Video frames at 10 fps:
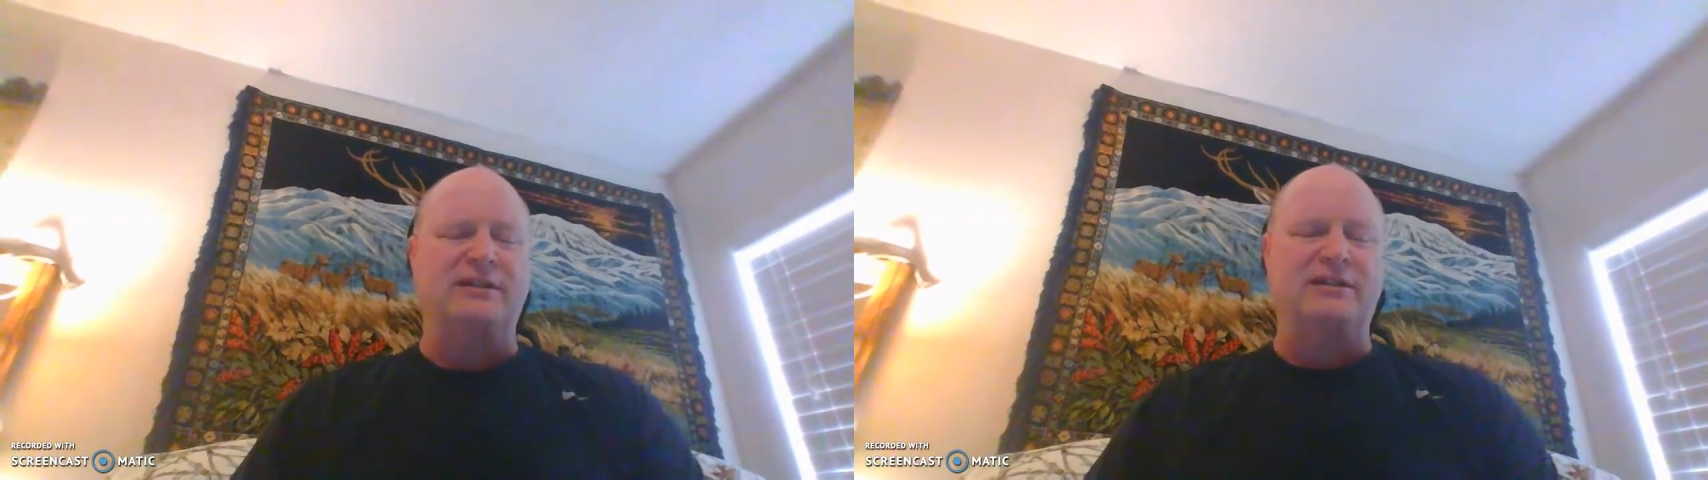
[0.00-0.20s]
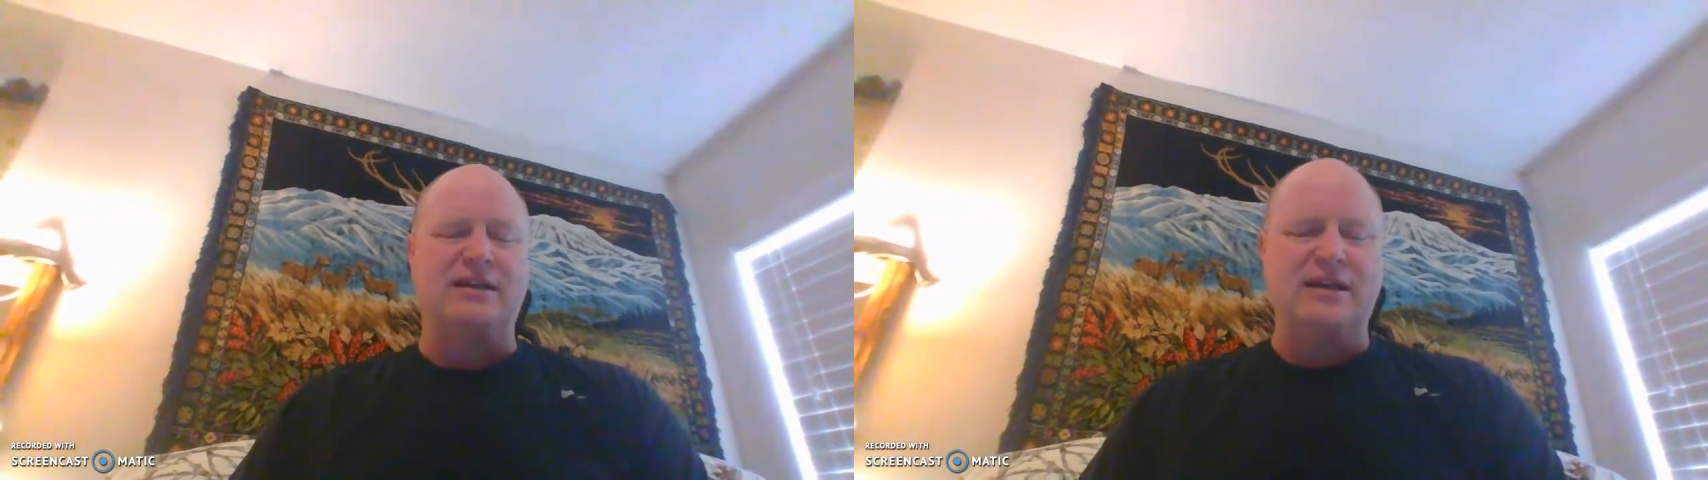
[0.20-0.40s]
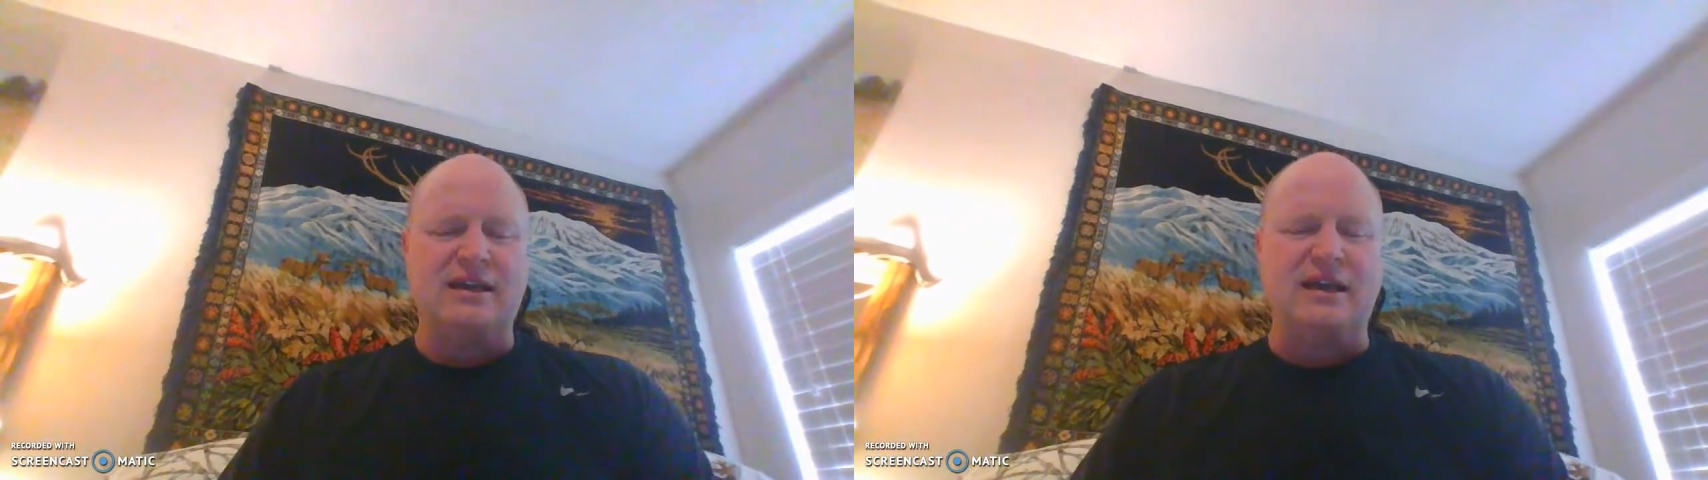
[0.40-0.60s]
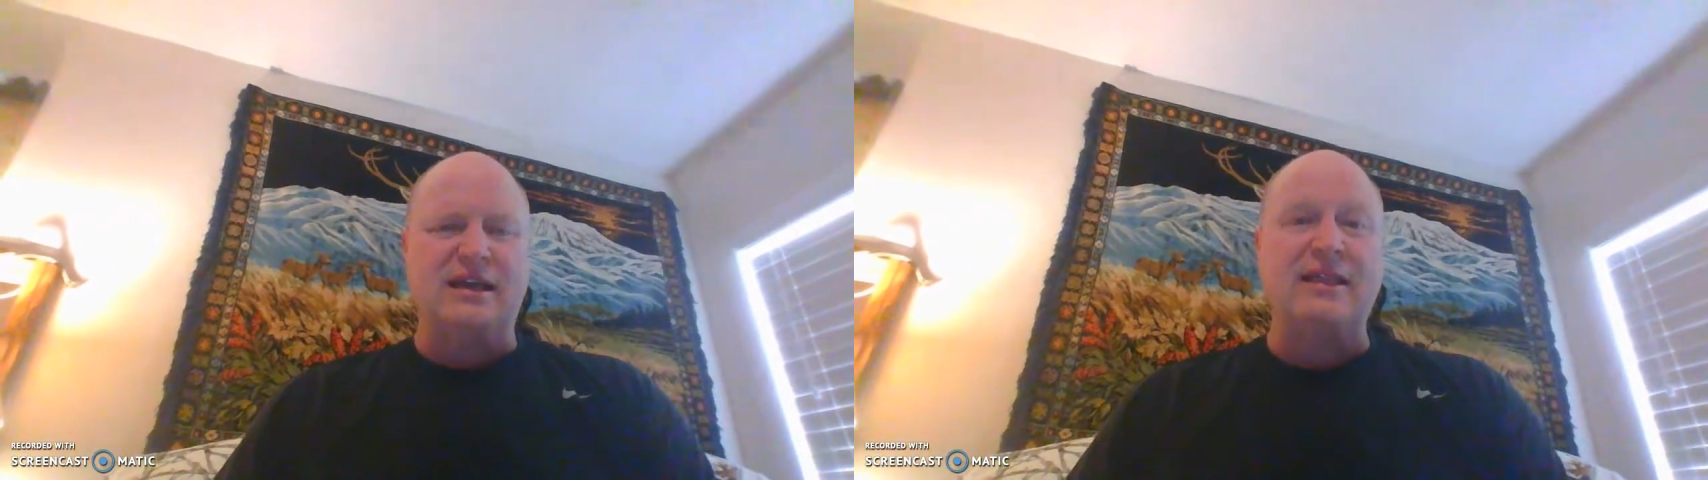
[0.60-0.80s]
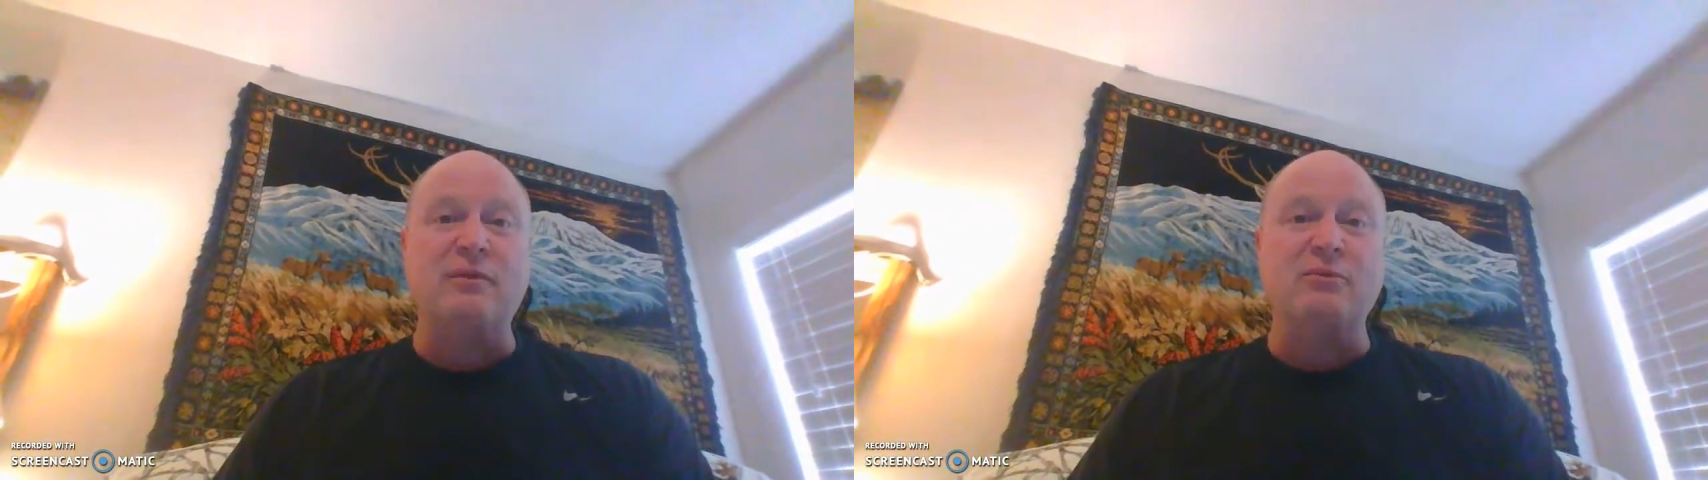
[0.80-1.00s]

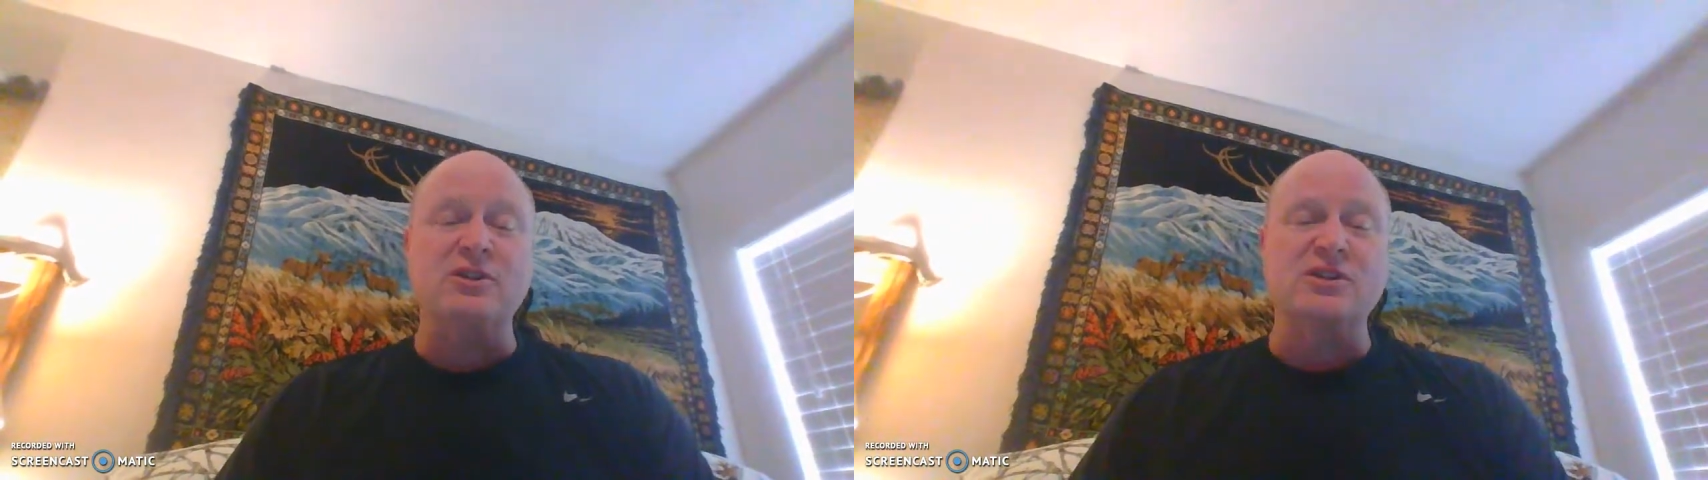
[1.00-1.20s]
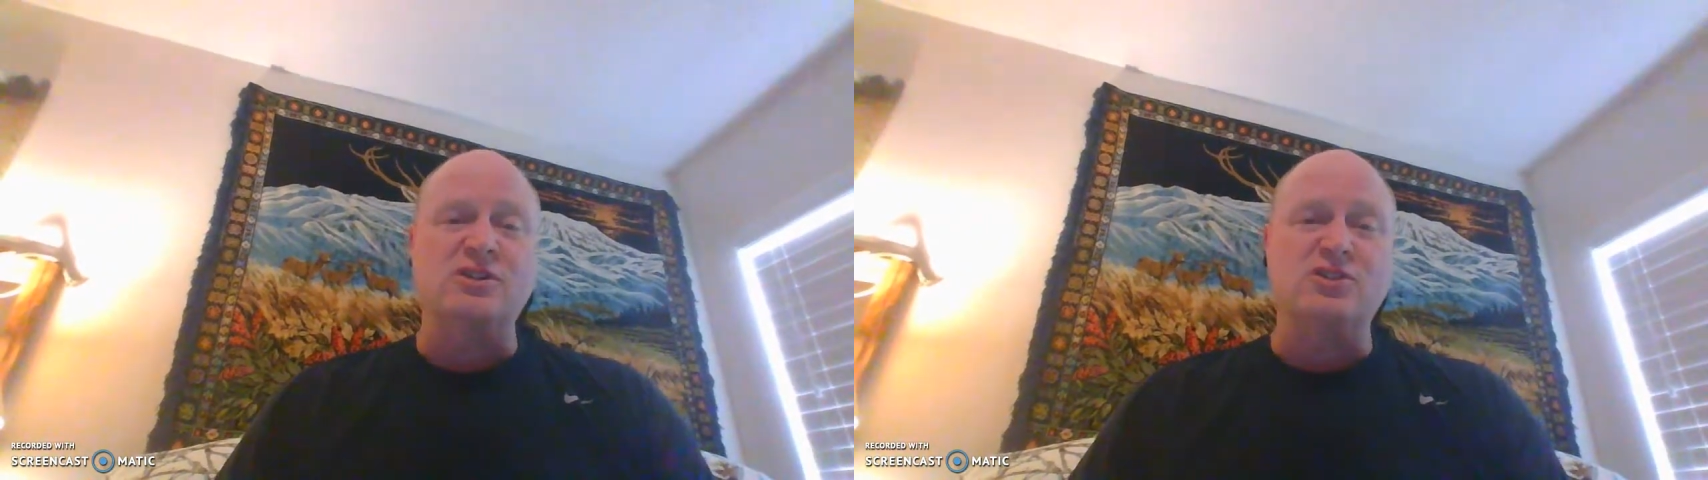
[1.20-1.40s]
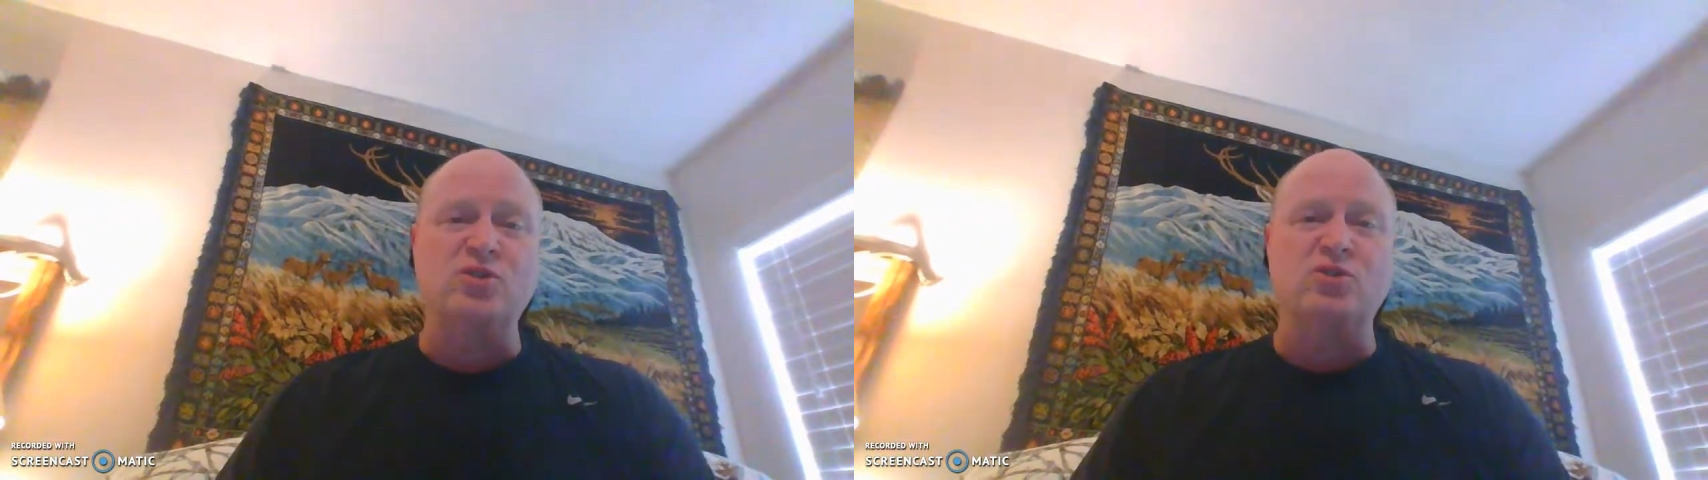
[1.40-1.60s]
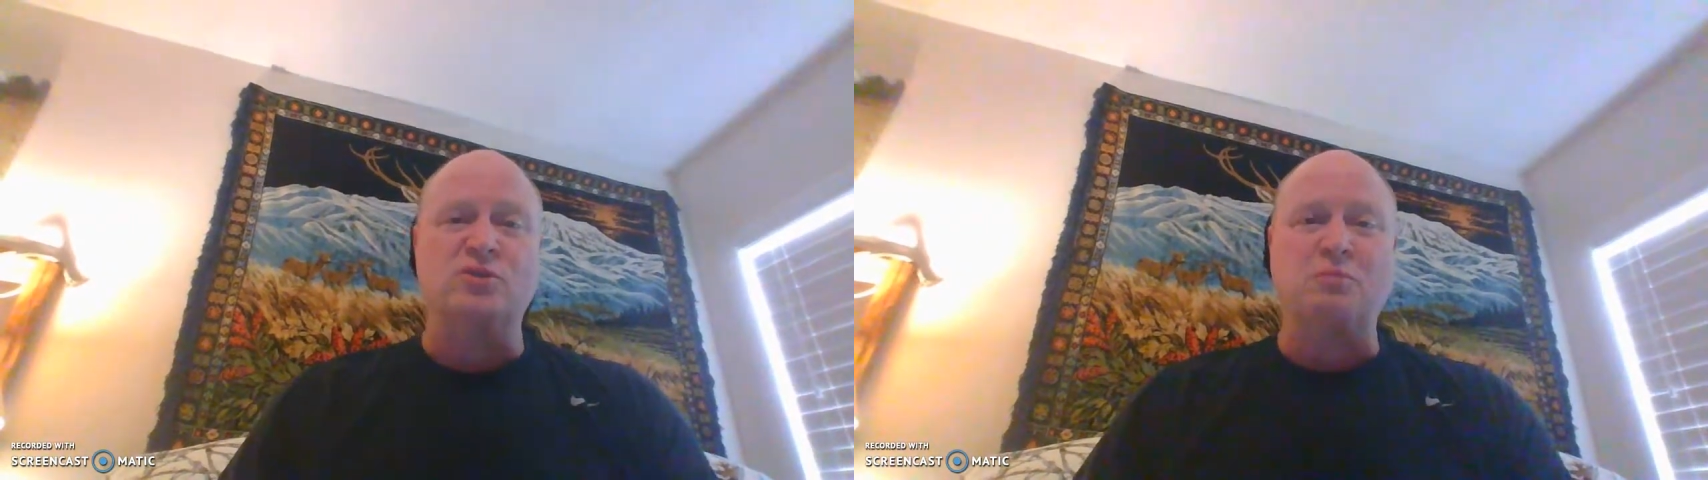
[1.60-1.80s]
and that was students